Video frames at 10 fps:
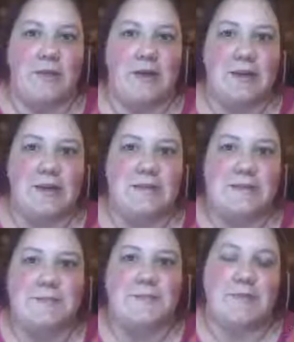And
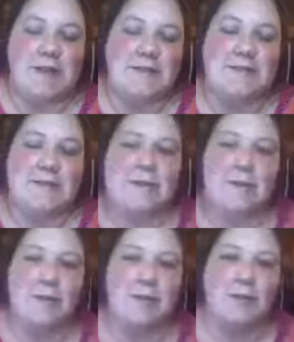yet, that's the
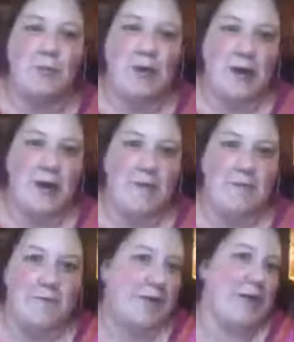month we
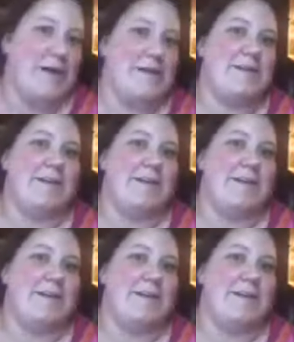got married.